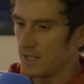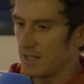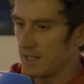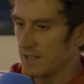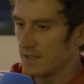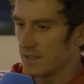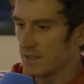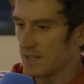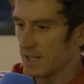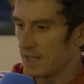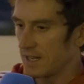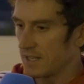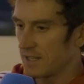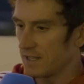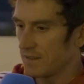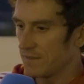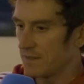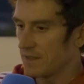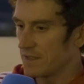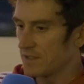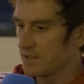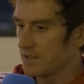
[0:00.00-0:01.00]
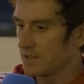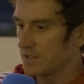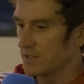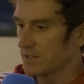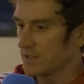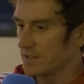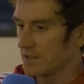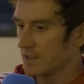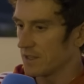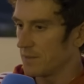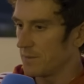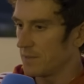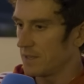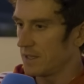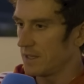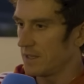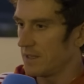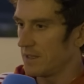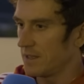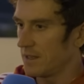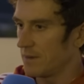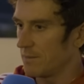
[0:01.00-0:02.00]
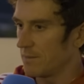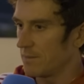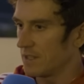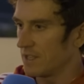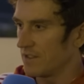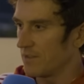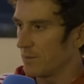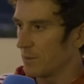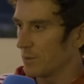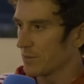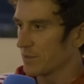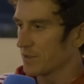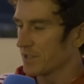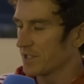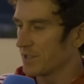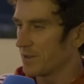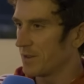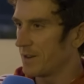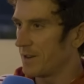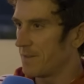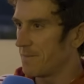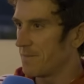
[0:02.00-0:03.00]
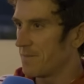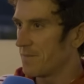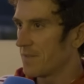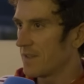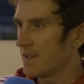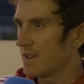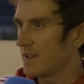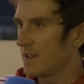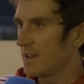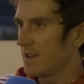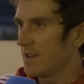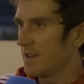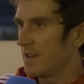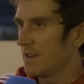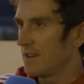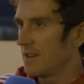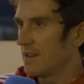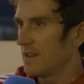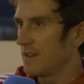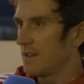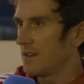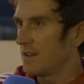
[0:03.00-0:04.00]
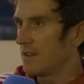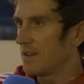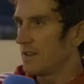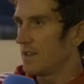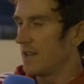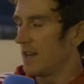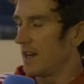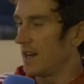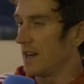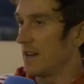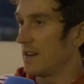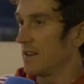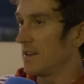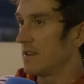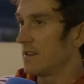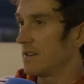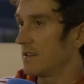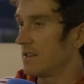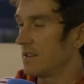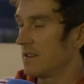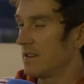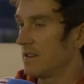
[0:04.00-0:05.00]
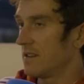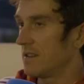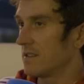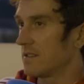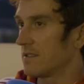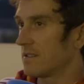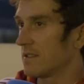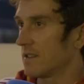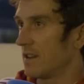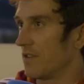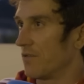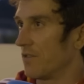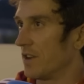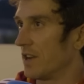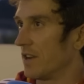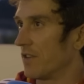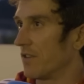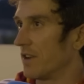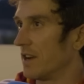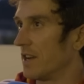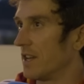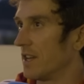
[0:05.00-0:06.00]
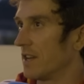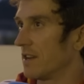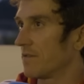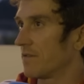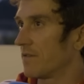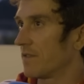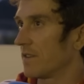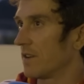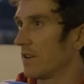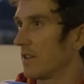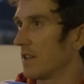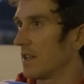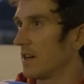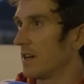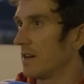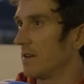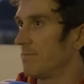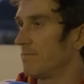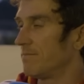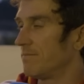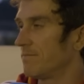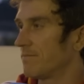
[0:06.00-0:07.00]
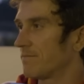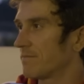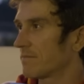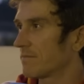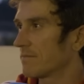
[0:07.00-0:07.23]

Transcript: in Cardiff. It's just going to be unbelievable. So unreal really, and feel going